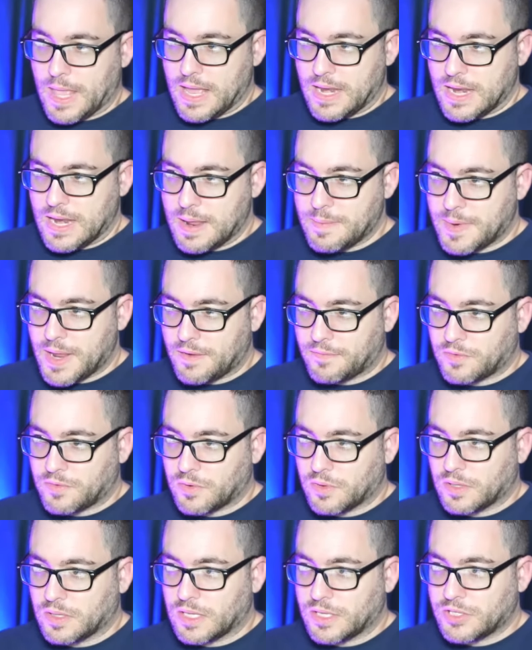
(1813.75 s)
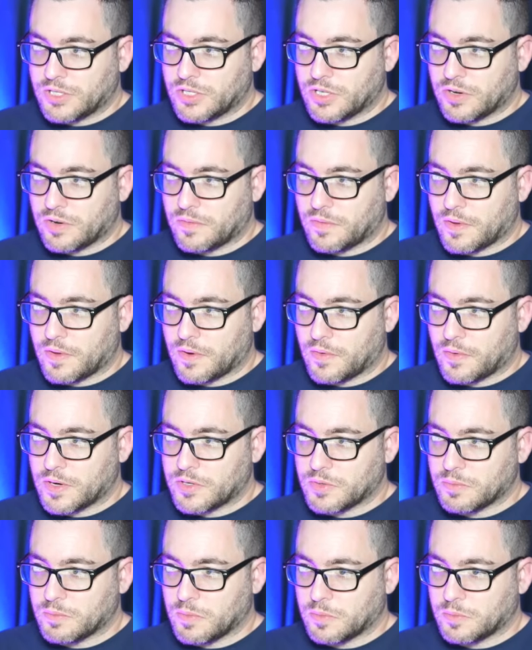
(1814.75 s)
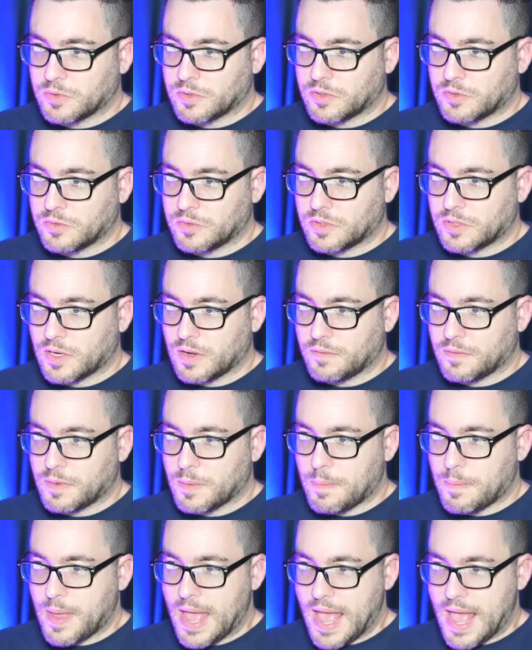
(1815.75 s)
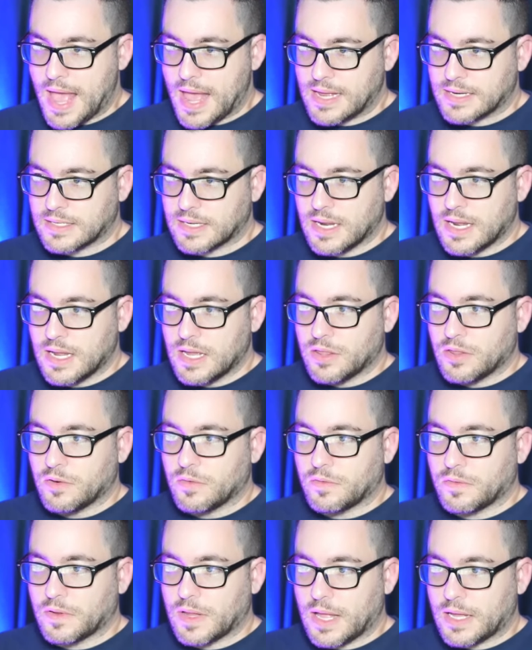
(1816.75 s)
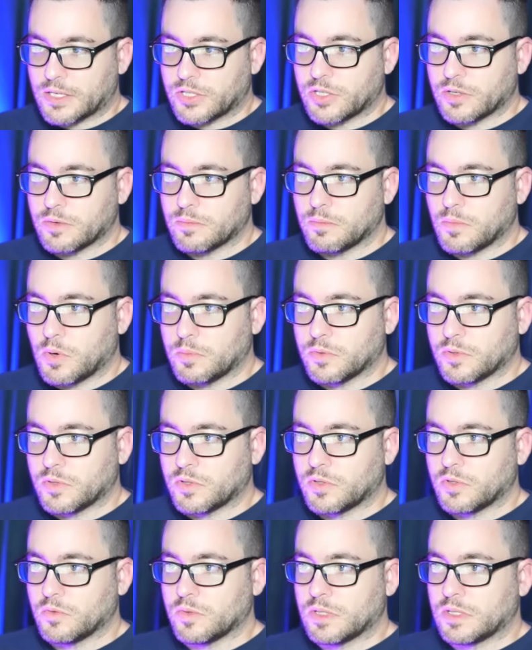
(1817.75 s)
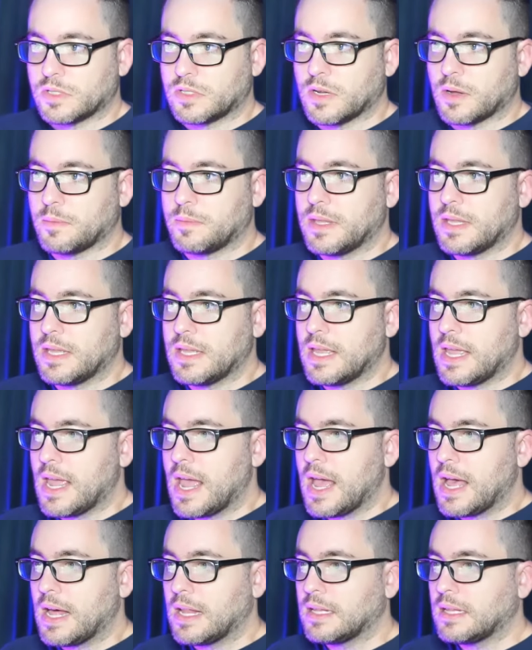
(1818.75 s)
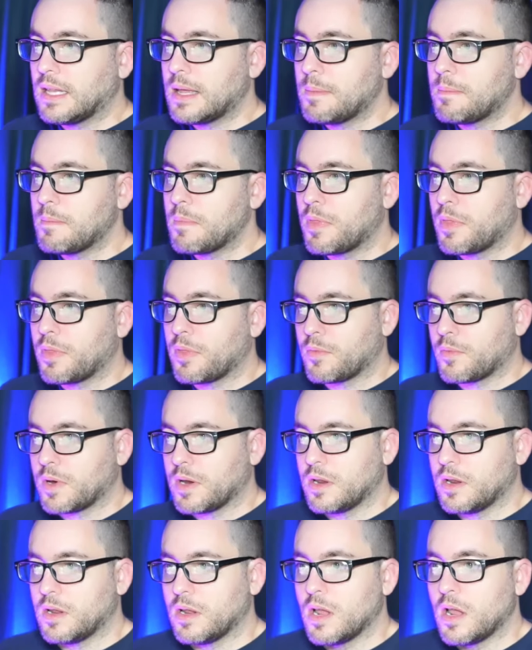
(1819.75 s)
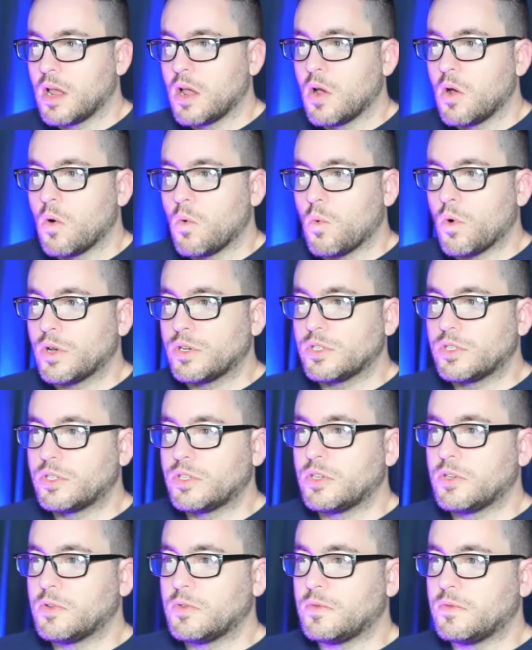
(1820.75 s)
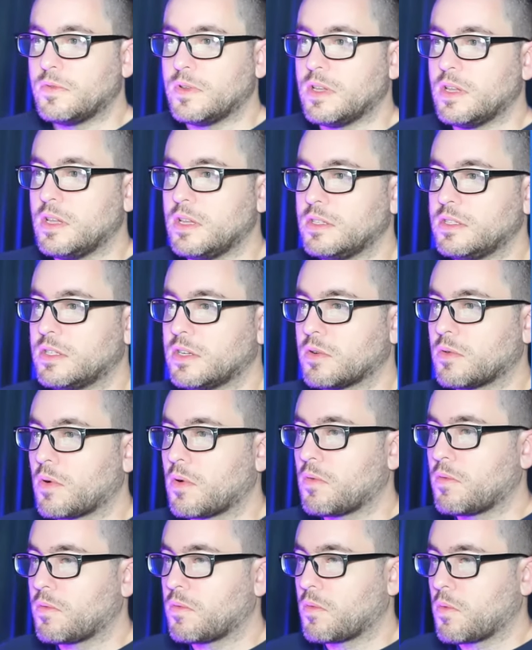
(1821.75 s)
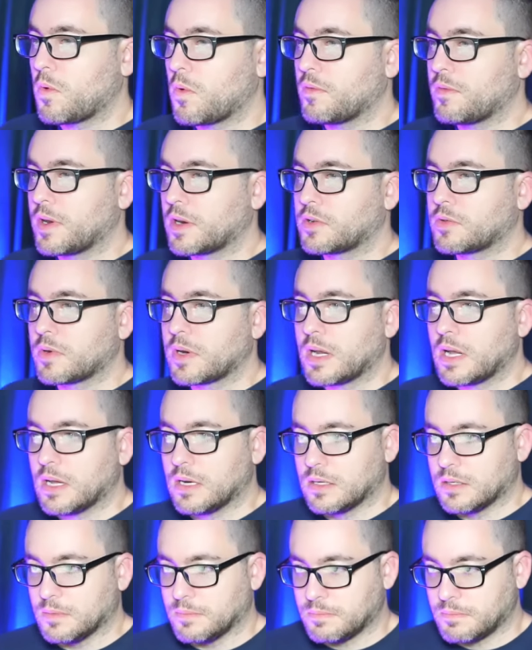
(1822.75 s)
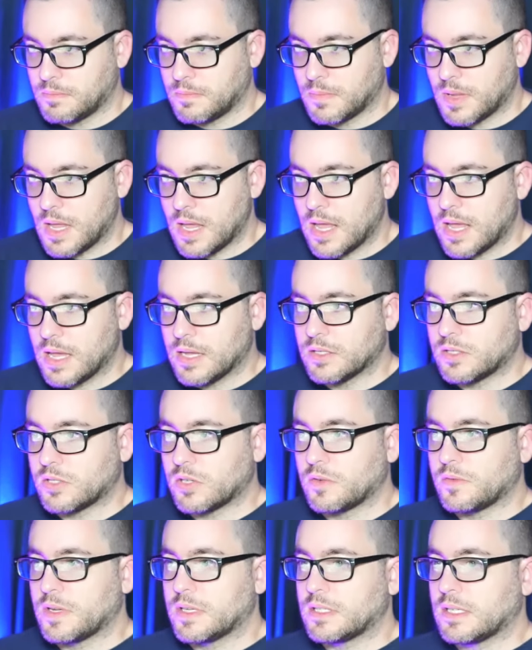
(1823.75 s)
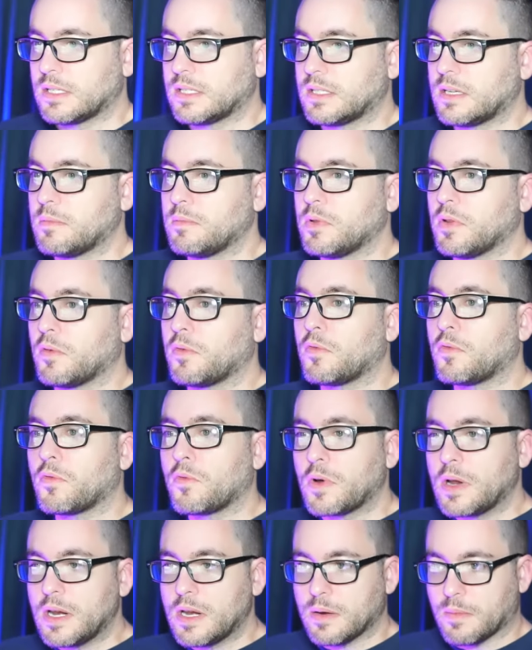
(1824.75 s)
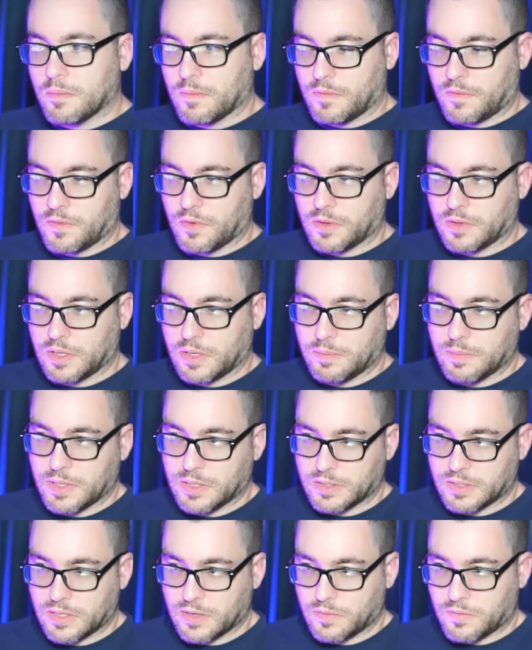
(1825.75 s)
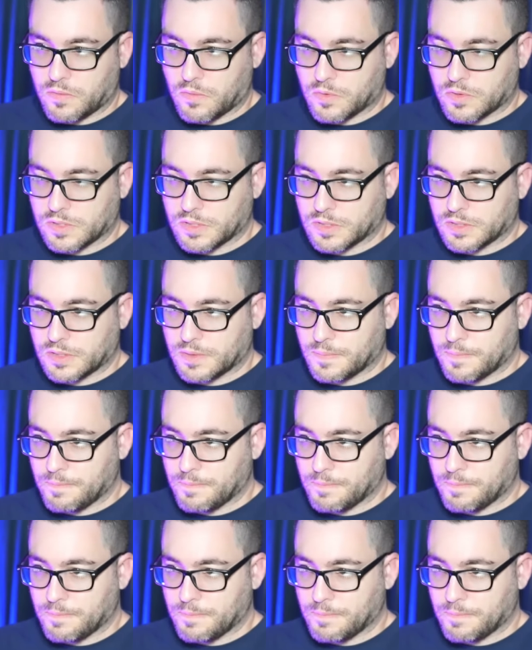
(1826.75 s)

Named after the legendary Federation mobile suits of the past, their flagship mobile suit was dubbed the LM312V04 Victory Gundam and served as a symbol of freedom for the League military forces.